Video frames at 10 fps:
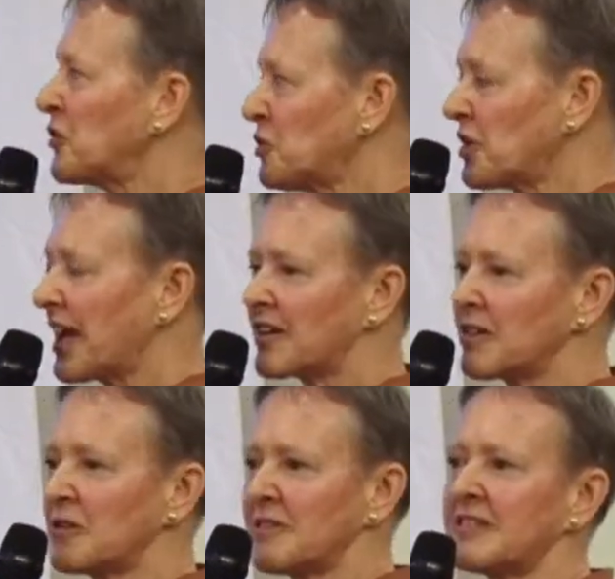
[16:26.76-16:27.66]
get
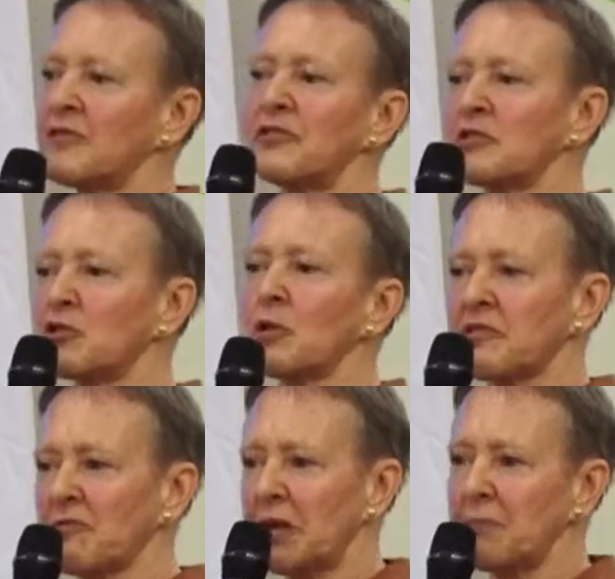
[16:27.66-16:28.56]
different
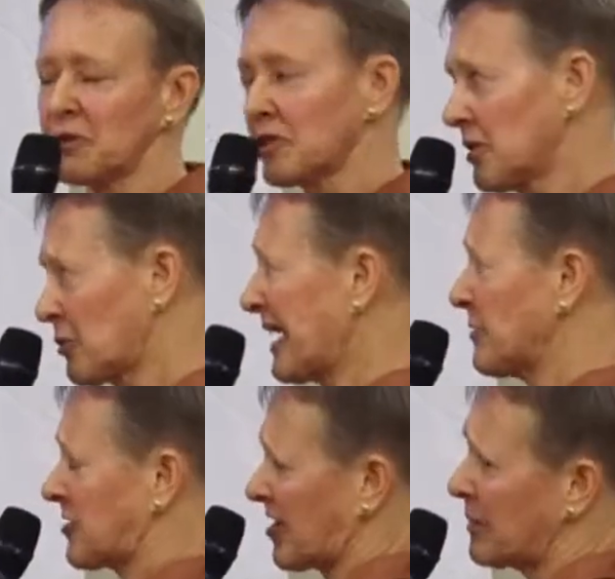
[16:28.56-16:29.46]
groups of people around
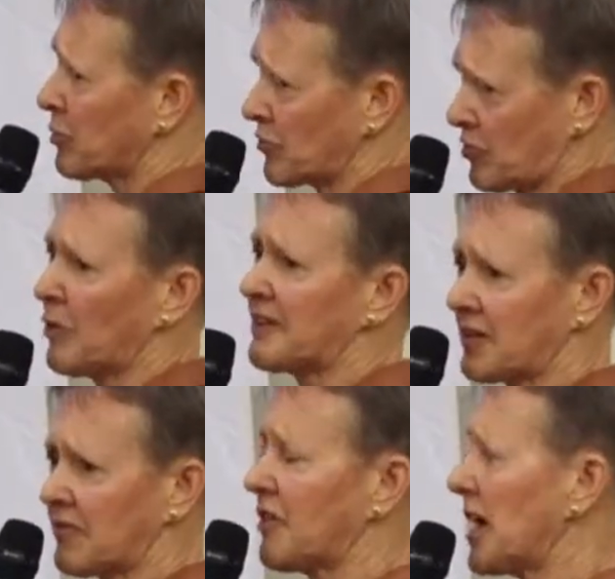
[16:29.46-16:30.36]
the table to
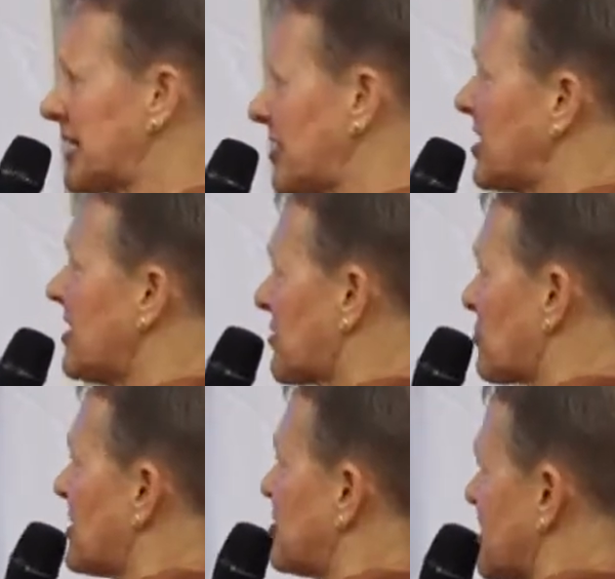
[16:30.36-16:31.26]
identify key strategic